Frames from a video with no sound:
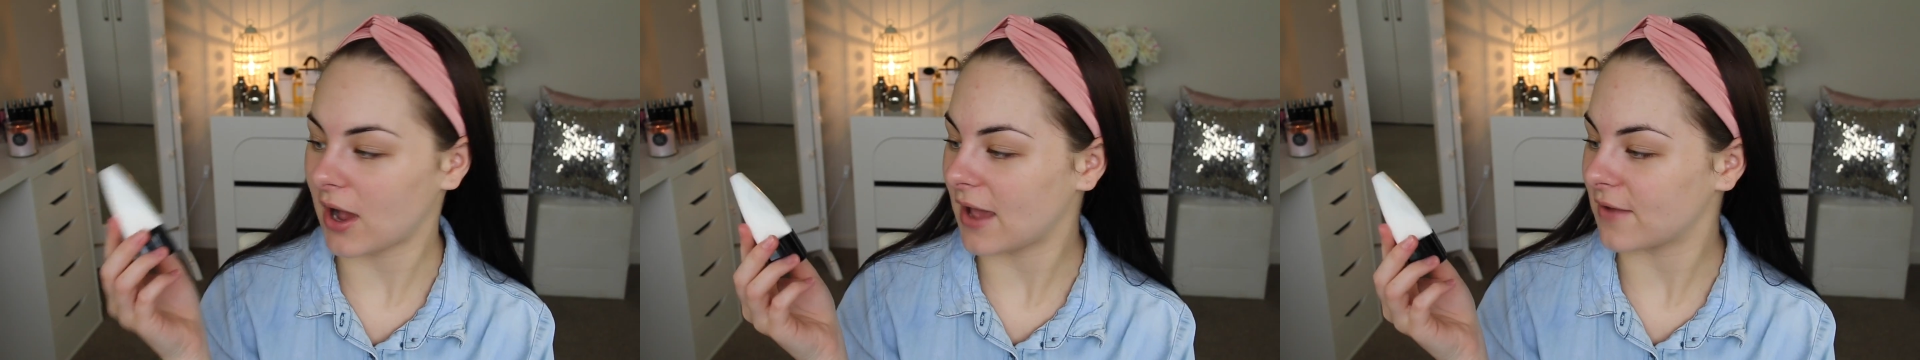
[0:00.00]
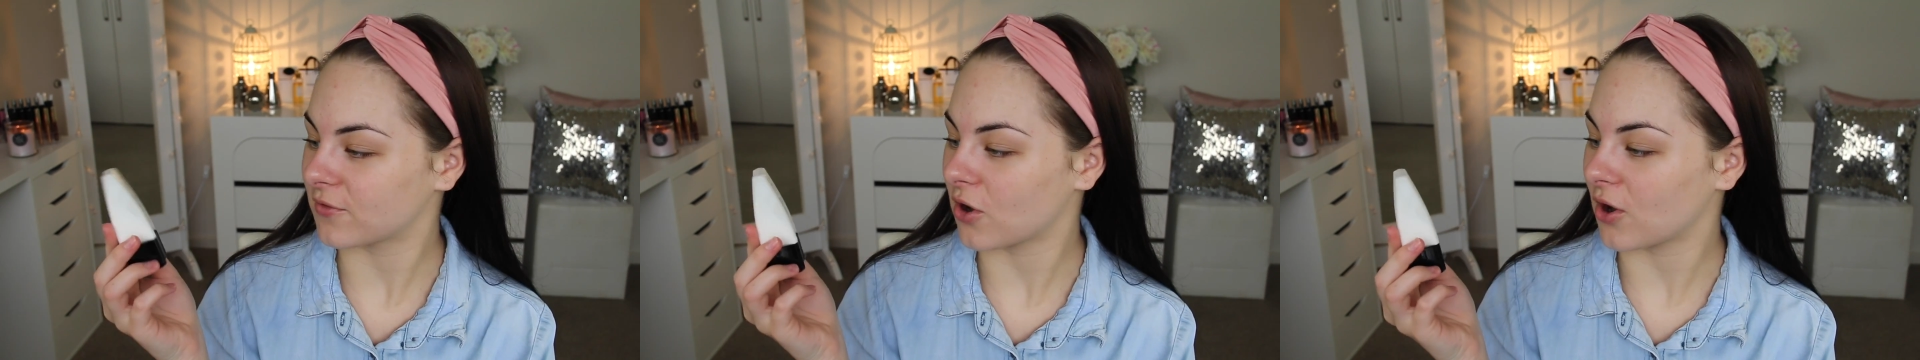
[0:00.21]

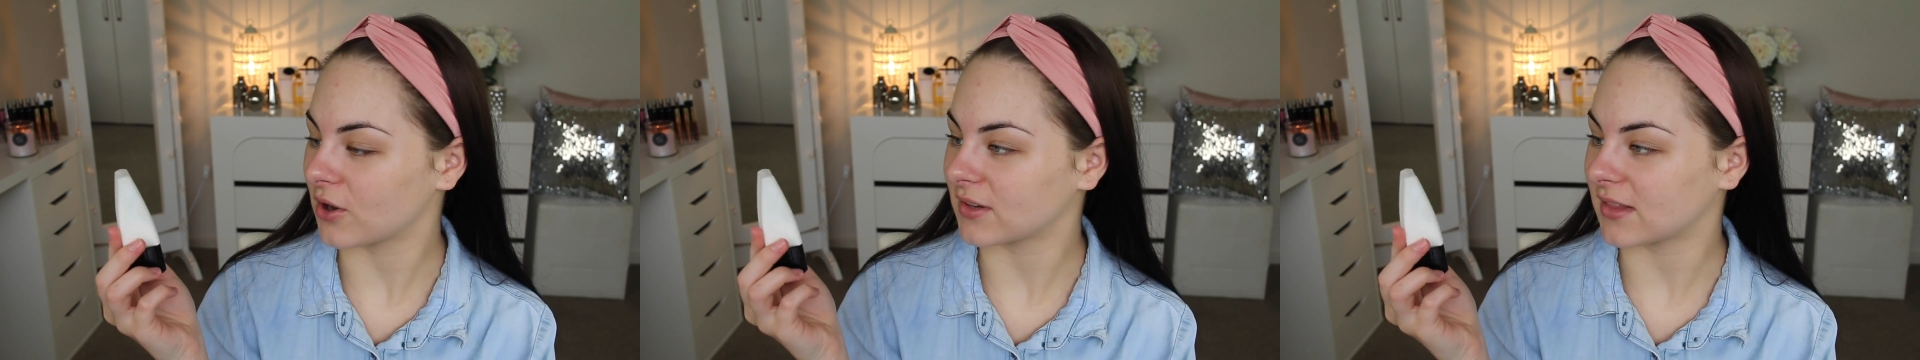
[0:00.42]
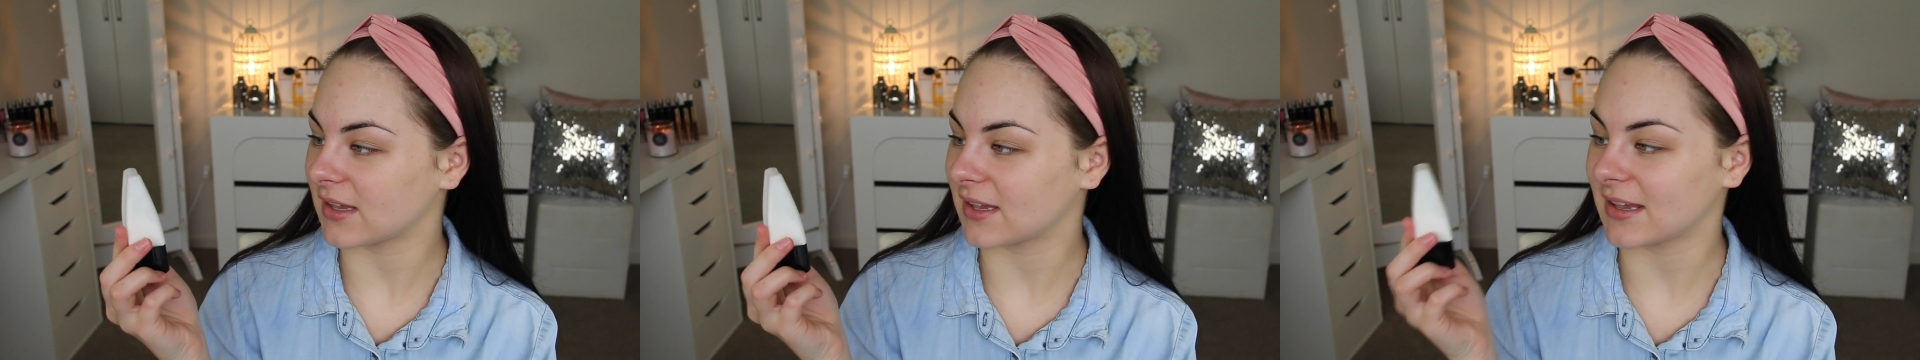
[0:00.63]
I've
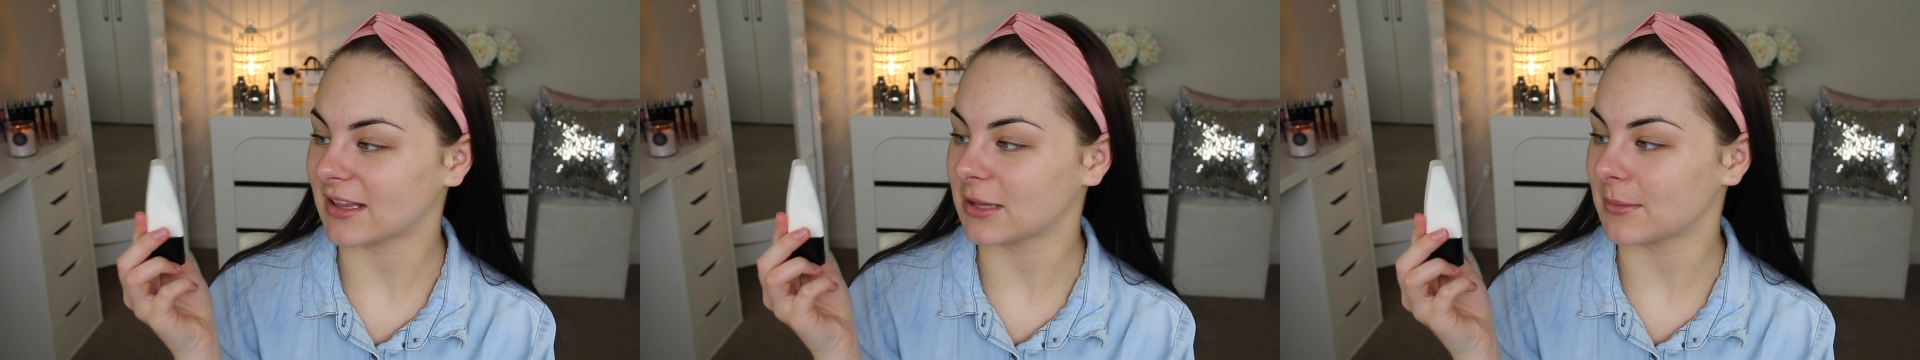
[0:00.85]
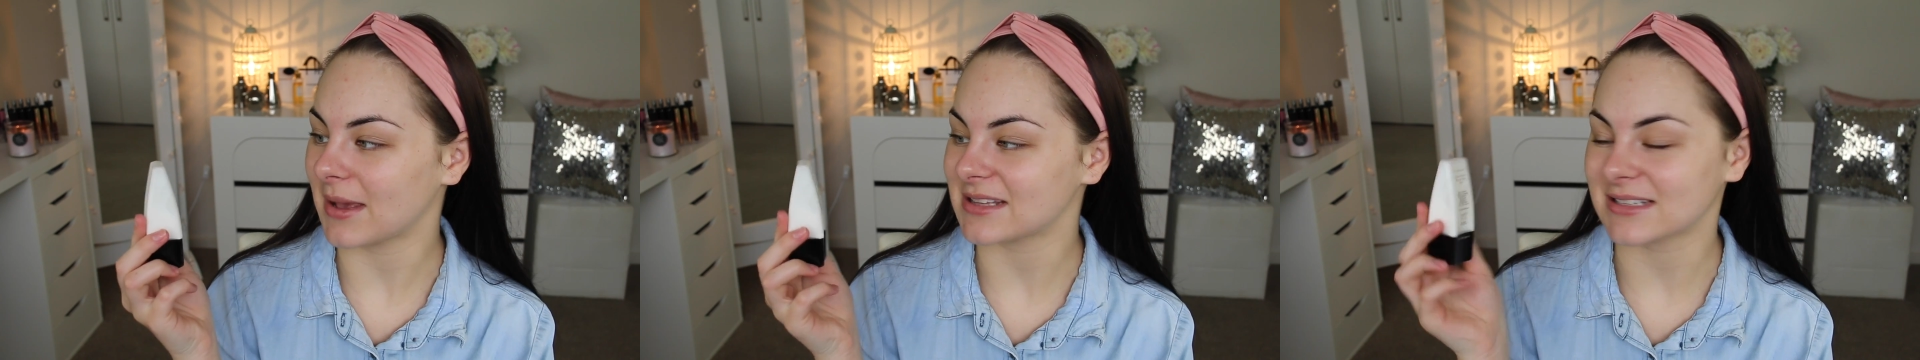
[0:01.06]
got the
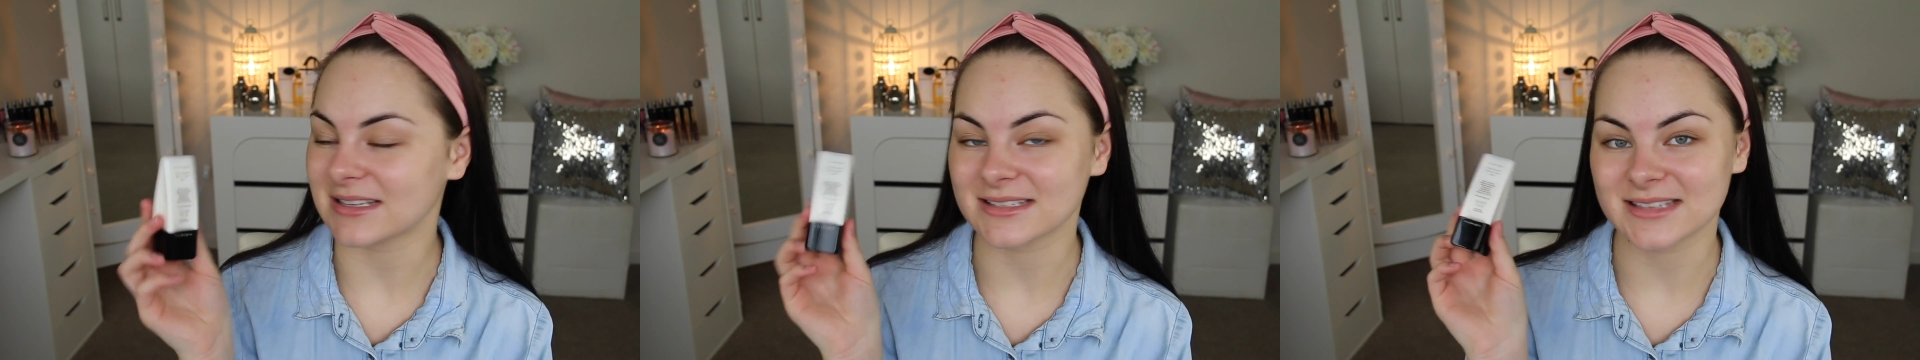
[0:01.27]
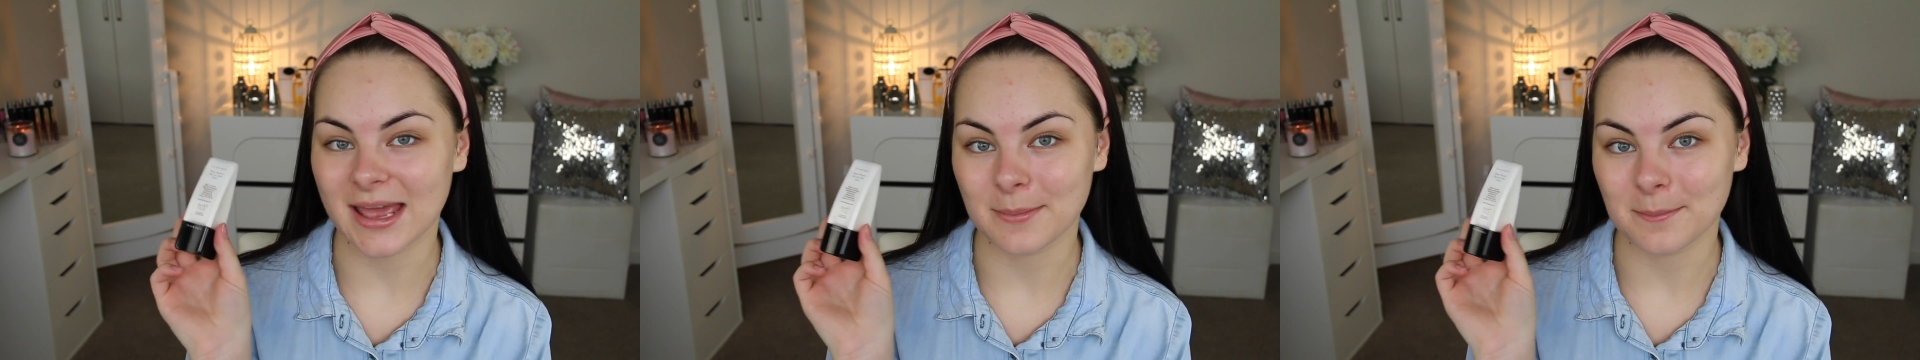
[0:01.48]
Illamasqua
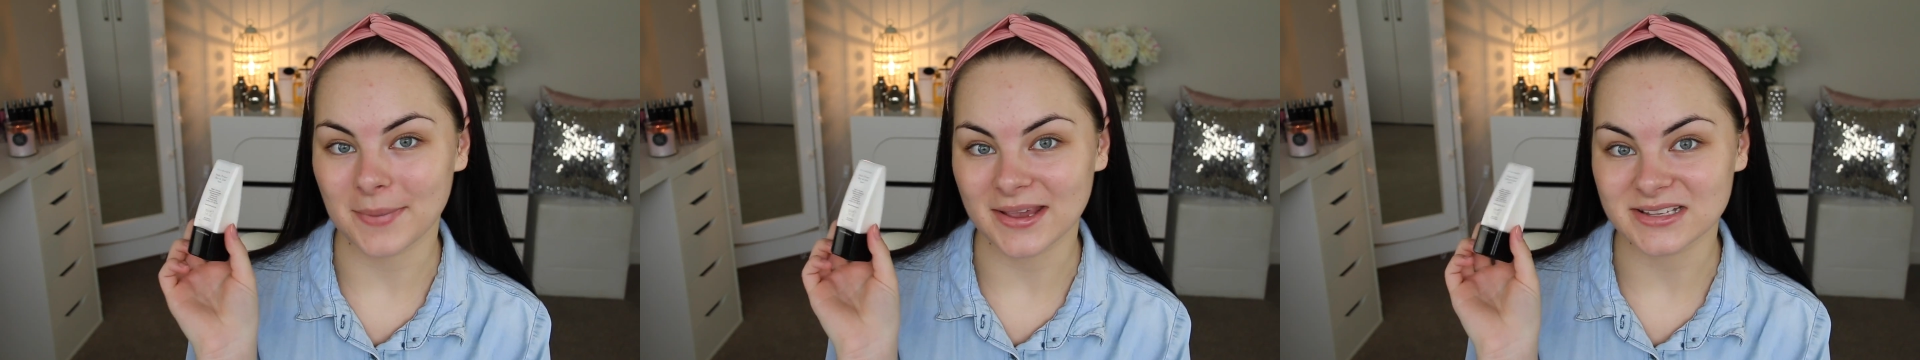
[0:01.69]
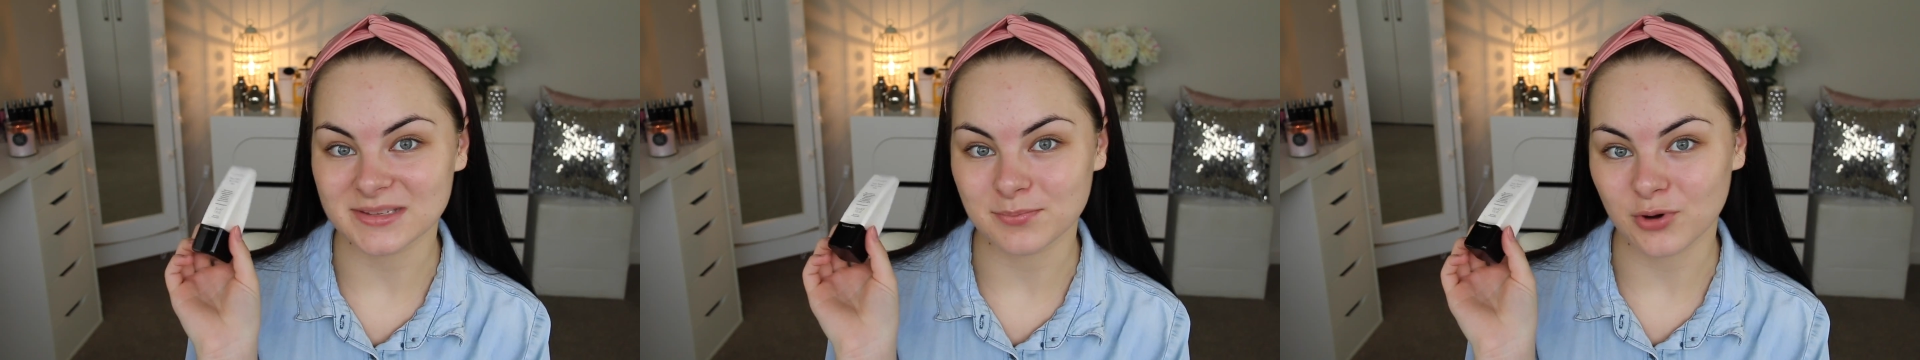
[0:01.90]
Satin
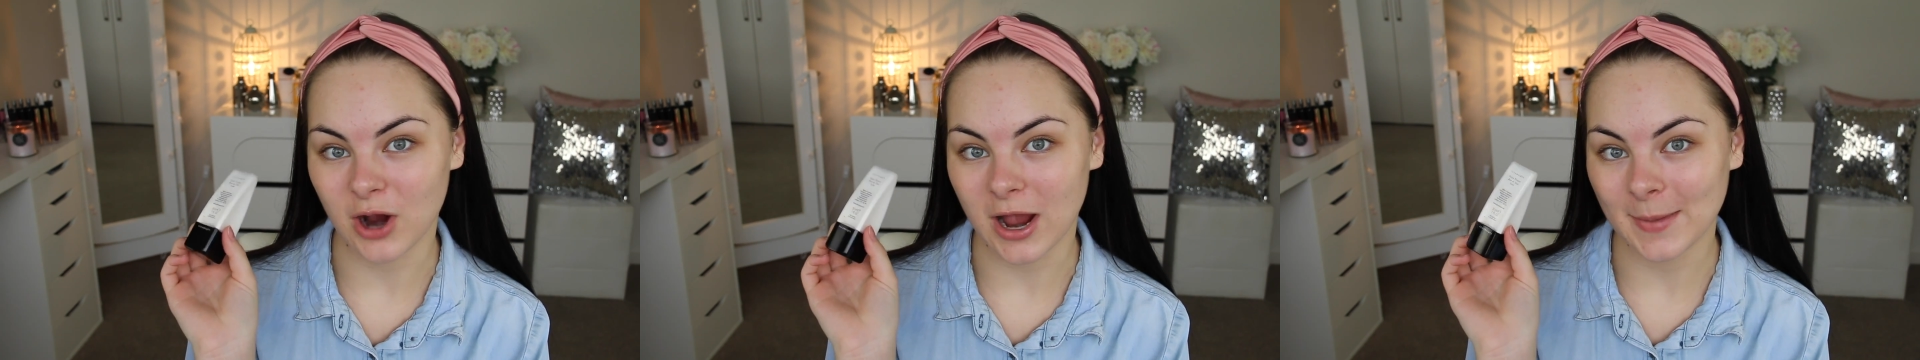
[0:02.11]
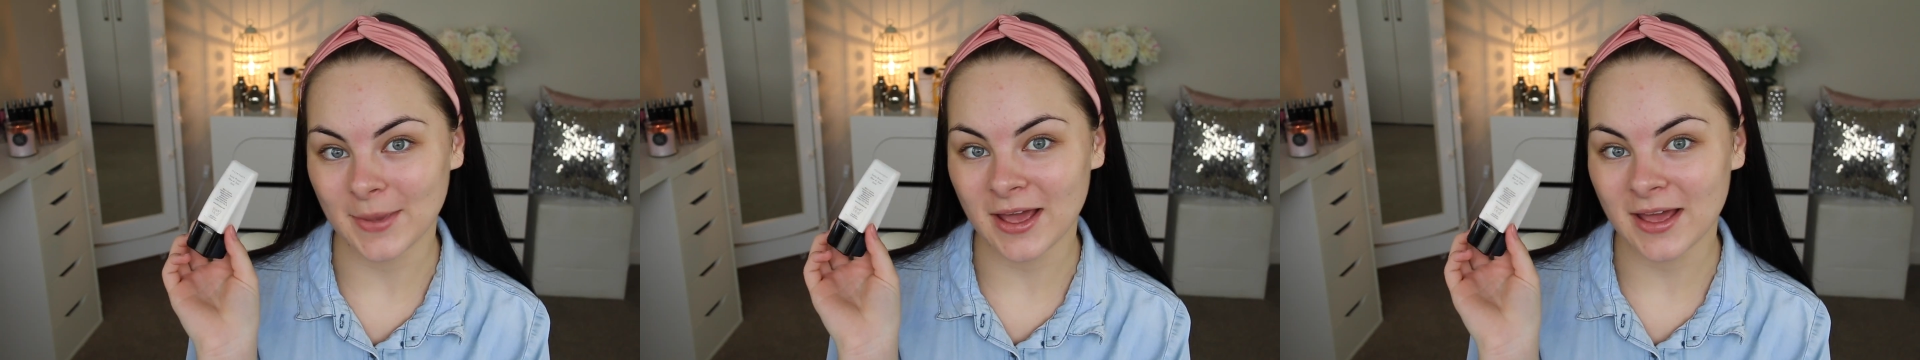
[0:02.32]
Base
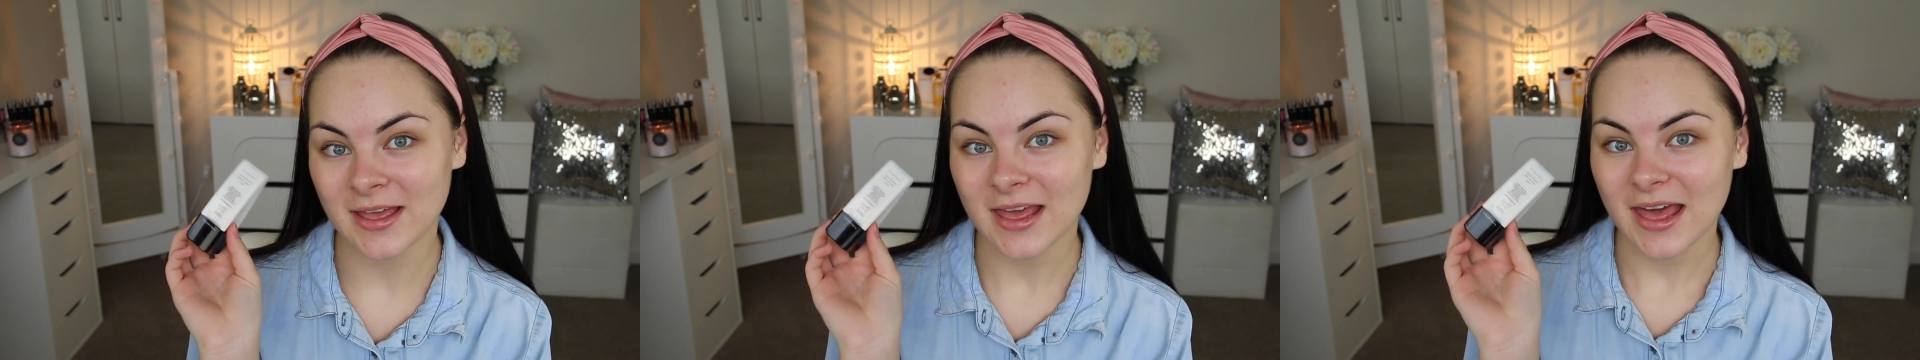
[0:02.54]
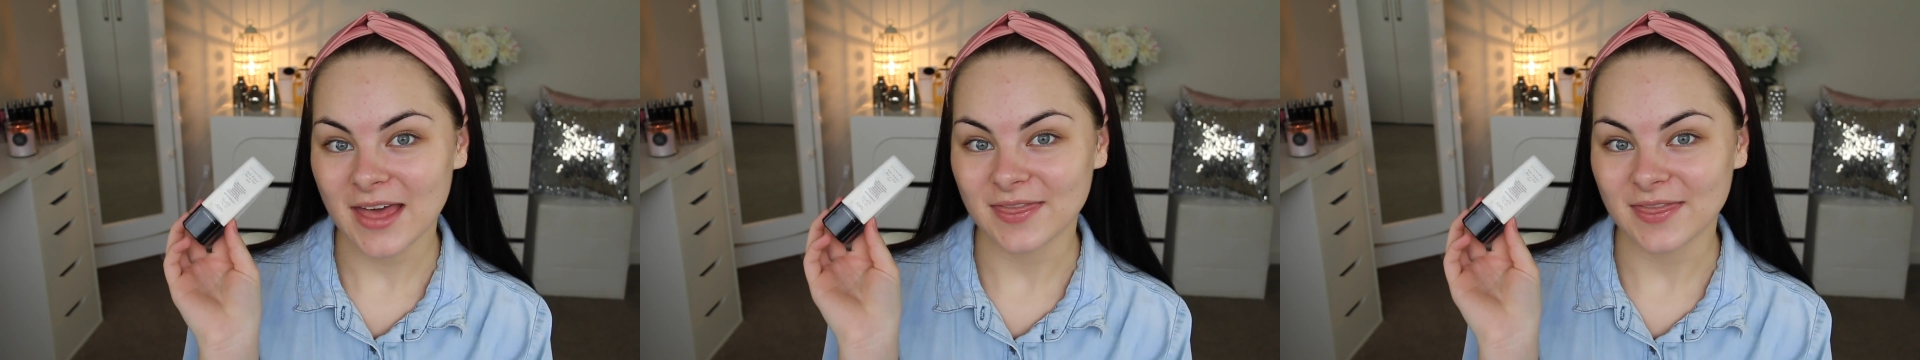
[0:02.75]
Primer.